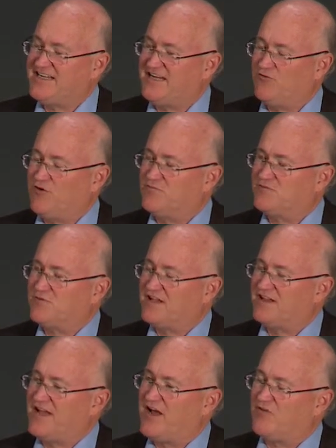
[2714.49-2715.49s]
IT groups
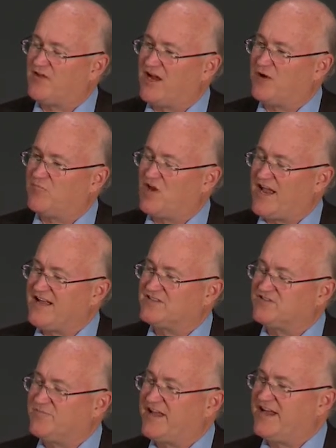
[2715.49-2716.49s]
within the healthcare
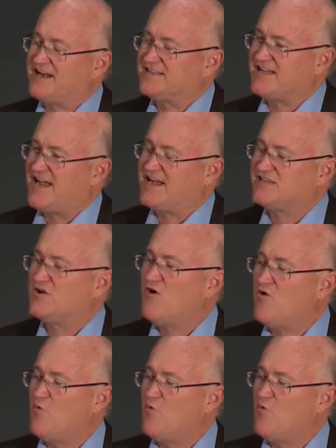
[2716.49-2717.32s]
plans are beginning to say is,